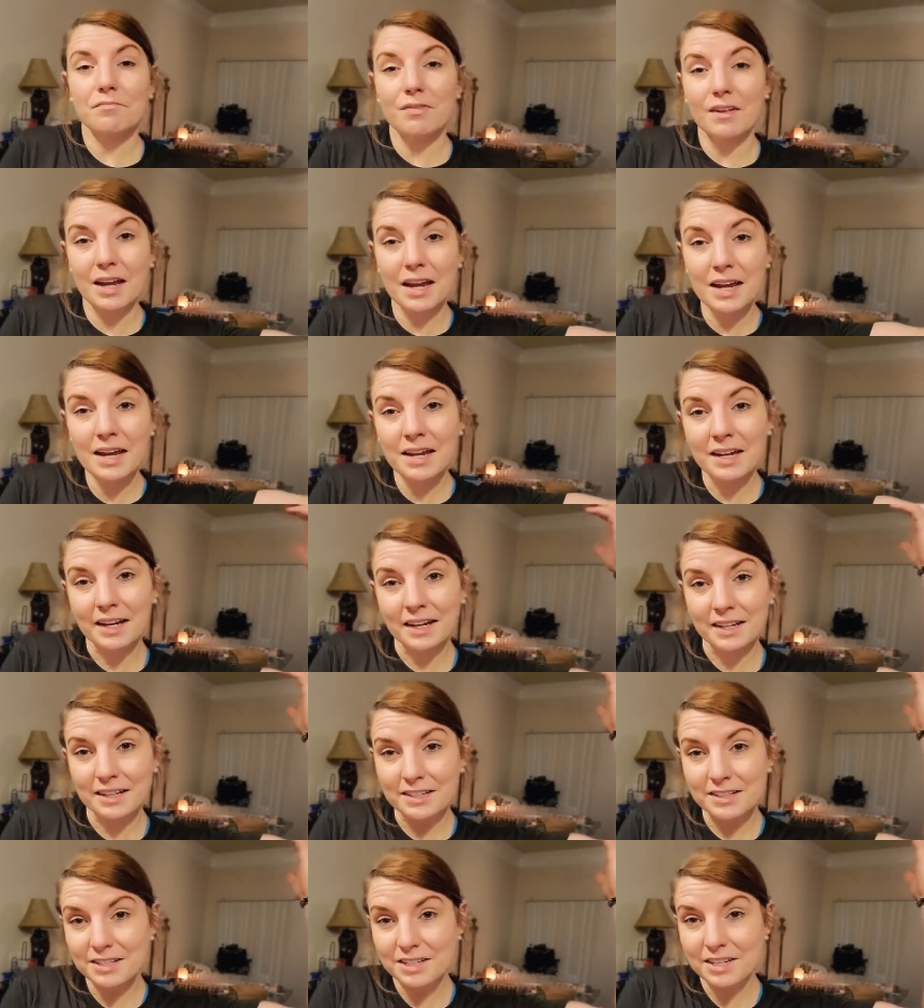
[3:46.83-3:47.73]

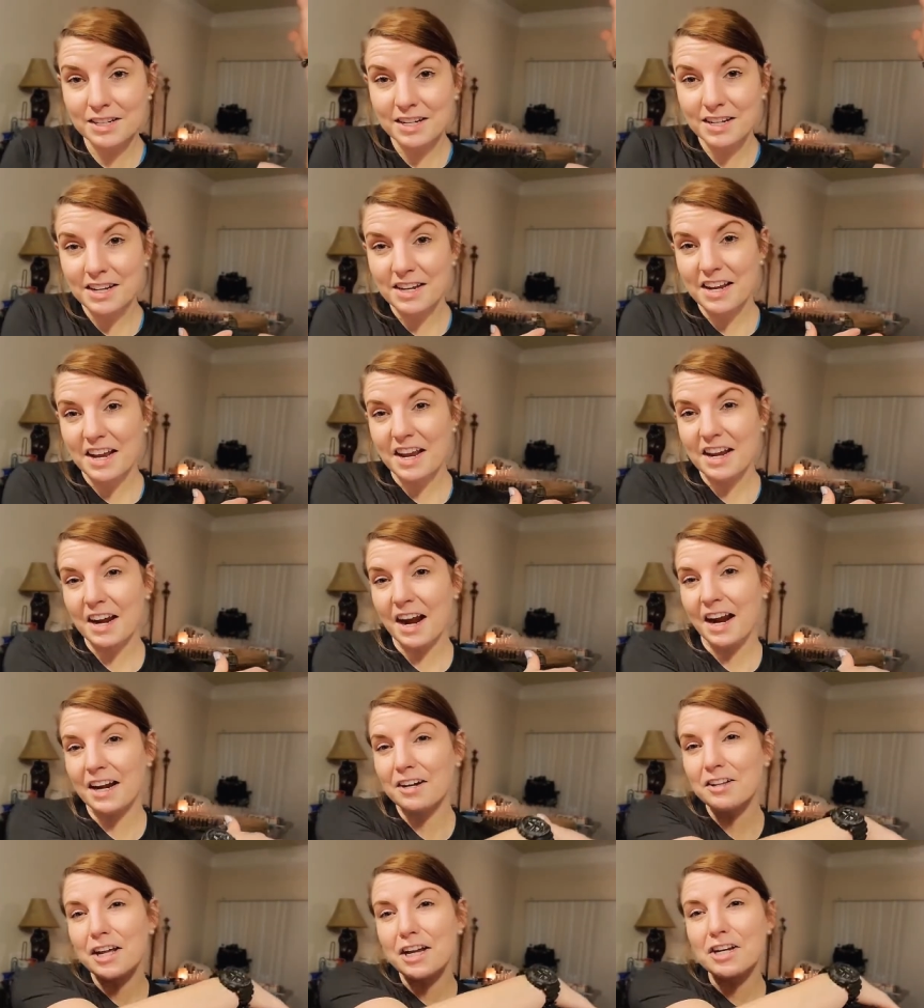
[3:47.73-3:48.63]
and it
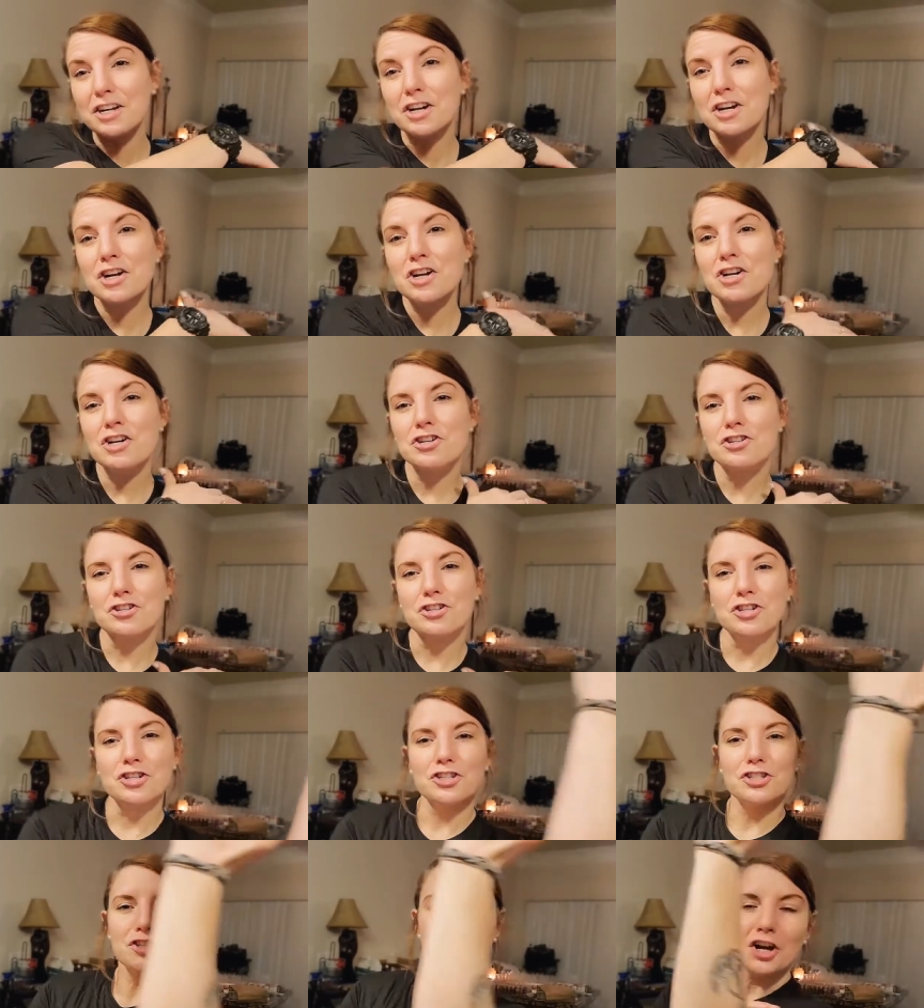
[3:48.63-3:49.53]
kind of like
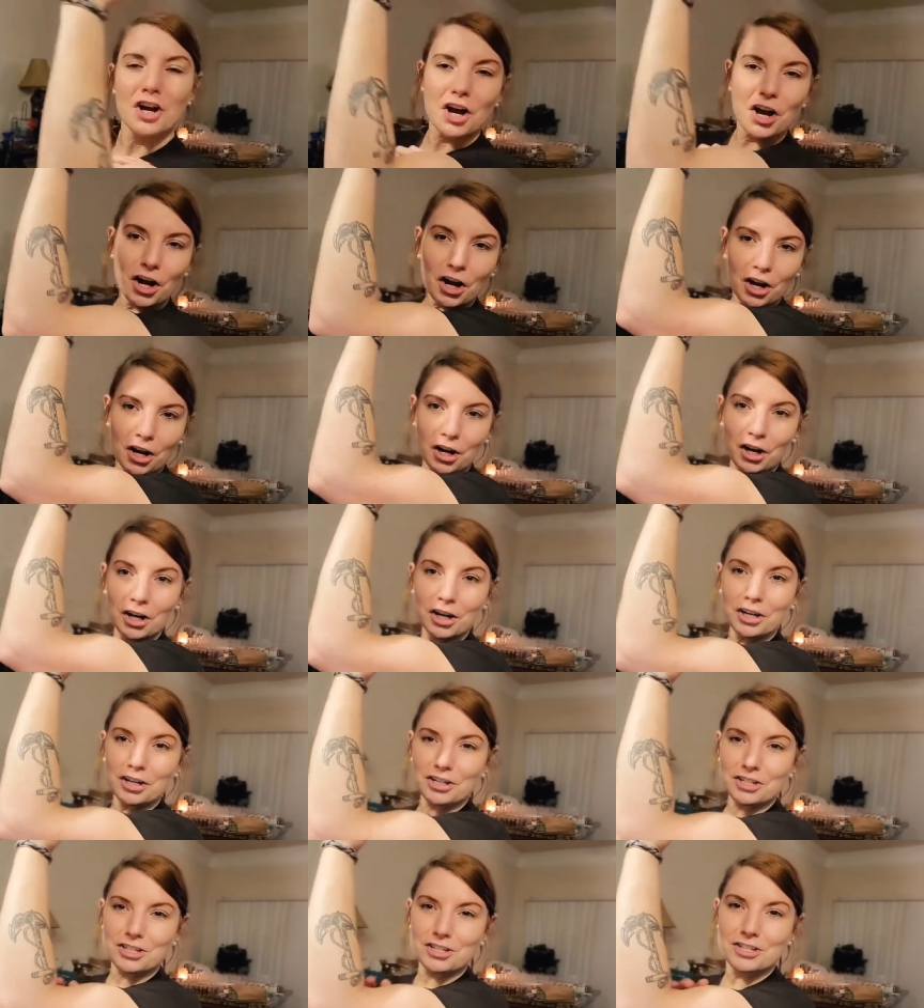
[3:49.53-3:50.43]
just
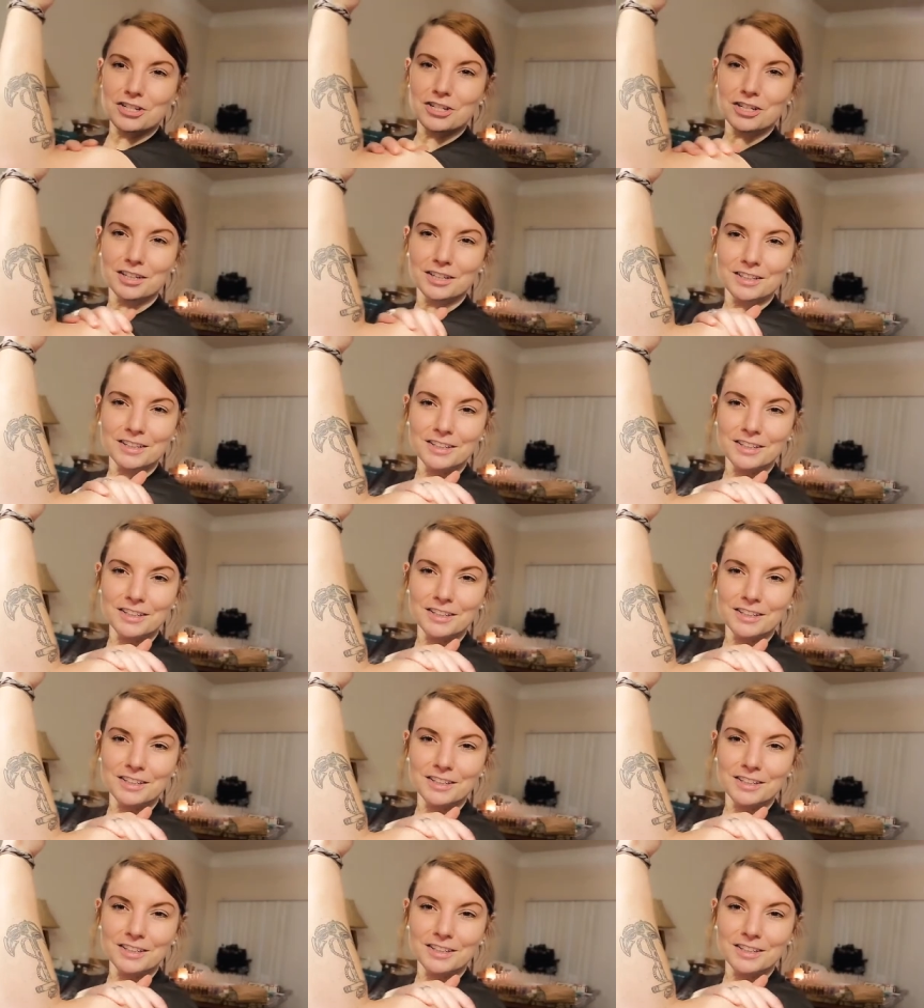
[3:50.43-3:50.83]
hugs